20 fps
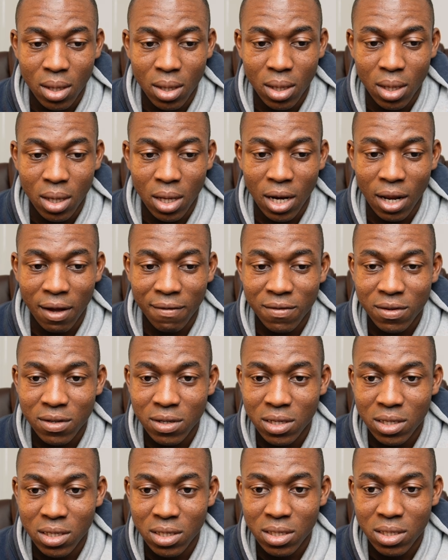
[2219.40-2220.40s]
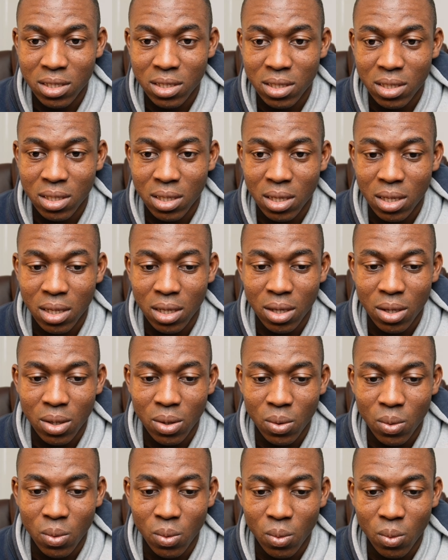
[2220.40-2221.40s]
And after this,
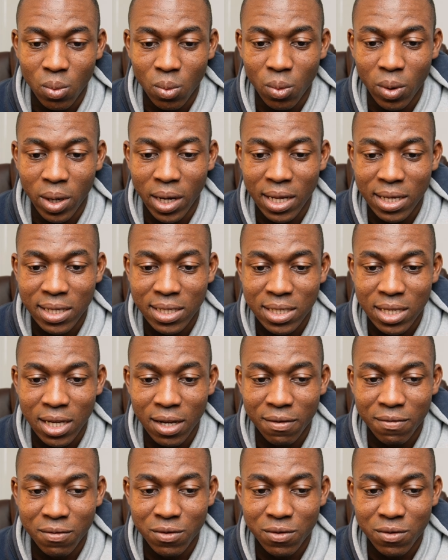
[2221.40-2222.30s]
queen a7